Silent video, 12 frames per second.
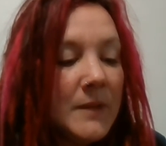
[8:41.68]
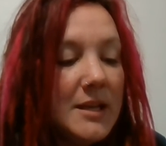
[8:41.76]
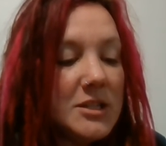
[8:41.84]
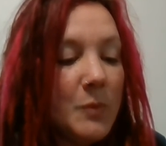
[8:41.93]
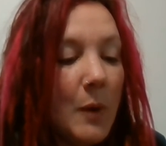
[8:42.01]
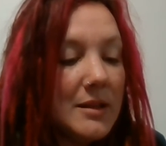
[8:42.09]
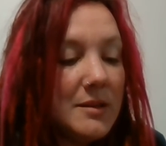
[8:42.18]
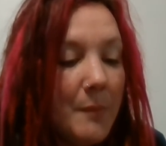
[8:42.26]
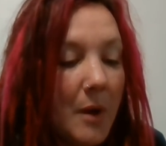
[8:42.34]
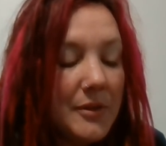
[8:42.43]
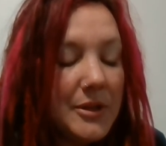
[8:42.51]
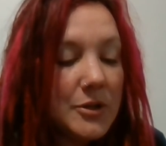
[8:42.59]
He swatted the
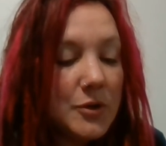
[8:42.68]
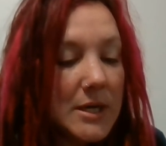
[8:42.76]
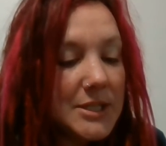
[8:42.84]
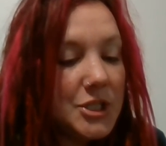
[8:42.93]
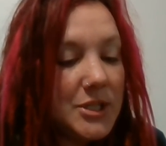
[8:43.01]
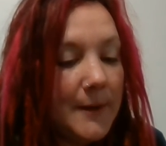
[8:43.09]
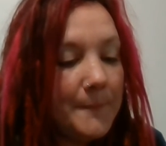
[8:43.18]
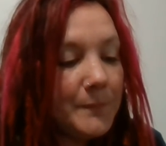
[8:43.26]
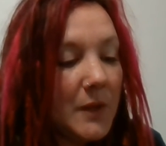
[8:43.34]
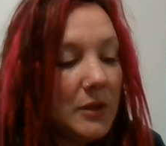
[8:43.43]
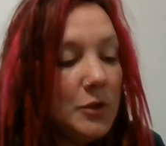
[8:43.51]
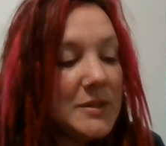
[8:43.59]
moth and crushed it.
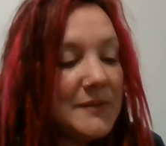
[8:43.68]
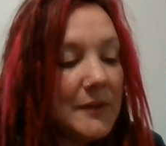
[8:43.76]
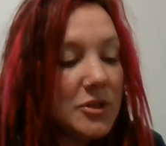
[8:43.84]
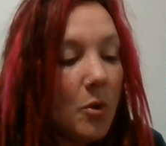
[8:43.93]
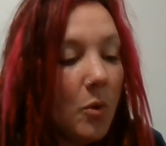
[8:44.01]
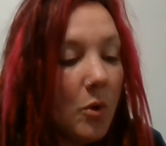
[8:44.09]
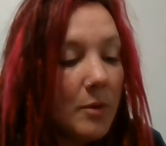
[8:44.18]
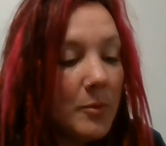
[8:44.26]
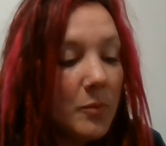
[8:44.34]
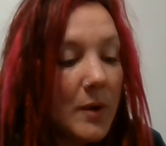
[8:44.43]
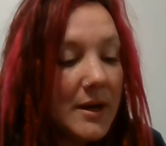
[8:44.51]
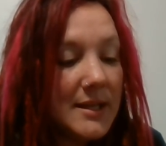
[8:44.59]
Lewis felt a
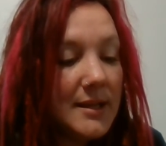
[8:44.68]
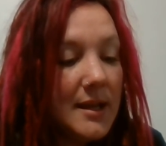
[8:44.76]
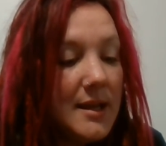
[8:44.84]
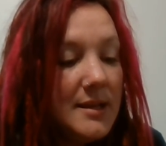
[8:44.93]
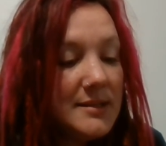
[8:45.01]
horrible runny